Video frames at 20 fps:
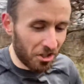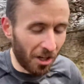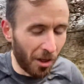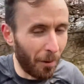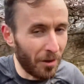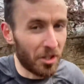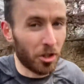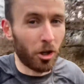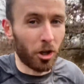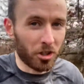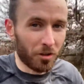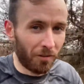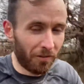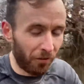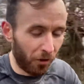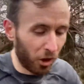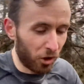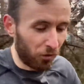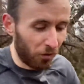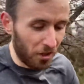I wish I've got some
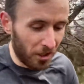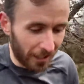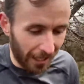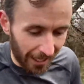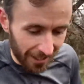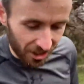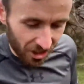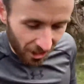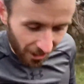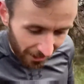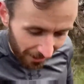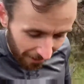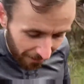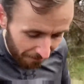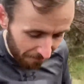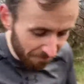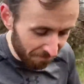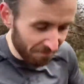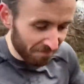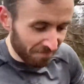footage for you guys.
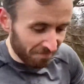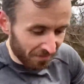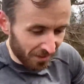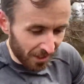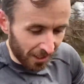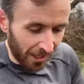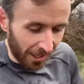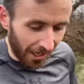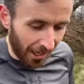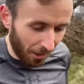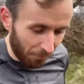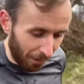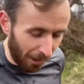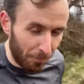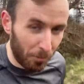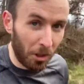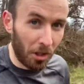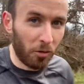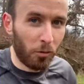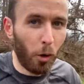And
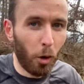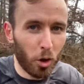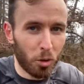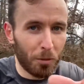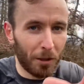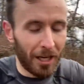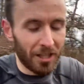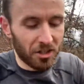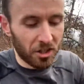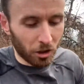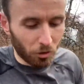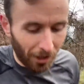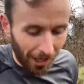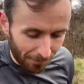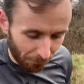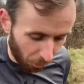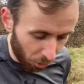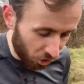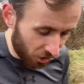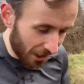anybody that follows me on Instagram
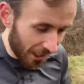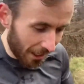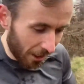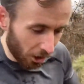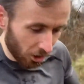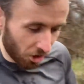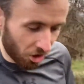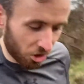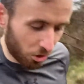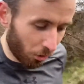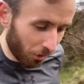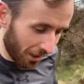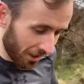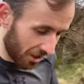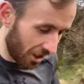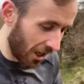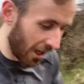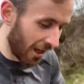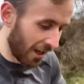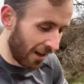will see on the stories
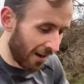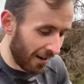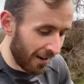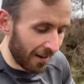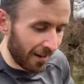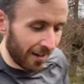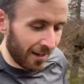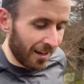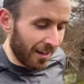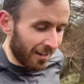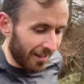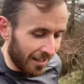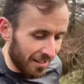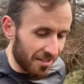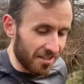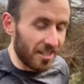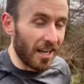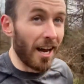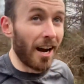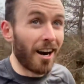that he's
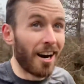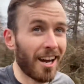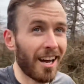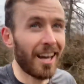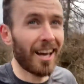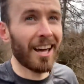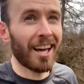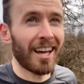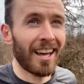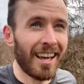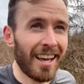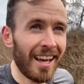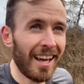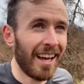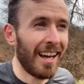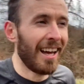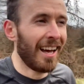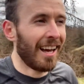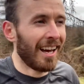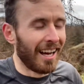there.
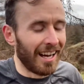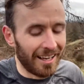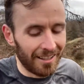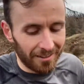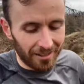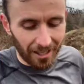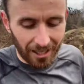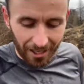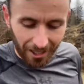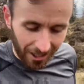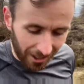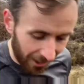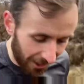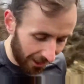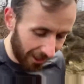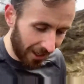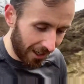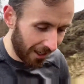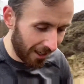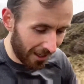And
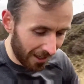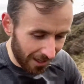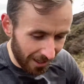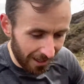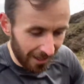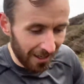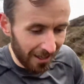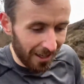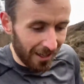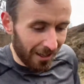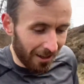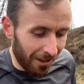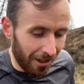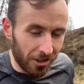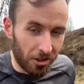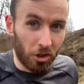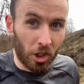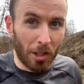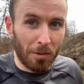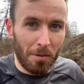it's
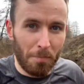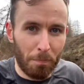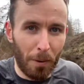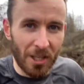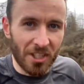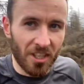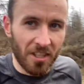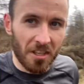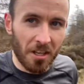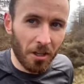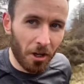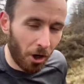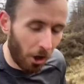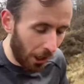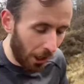just got me buzzing, you know.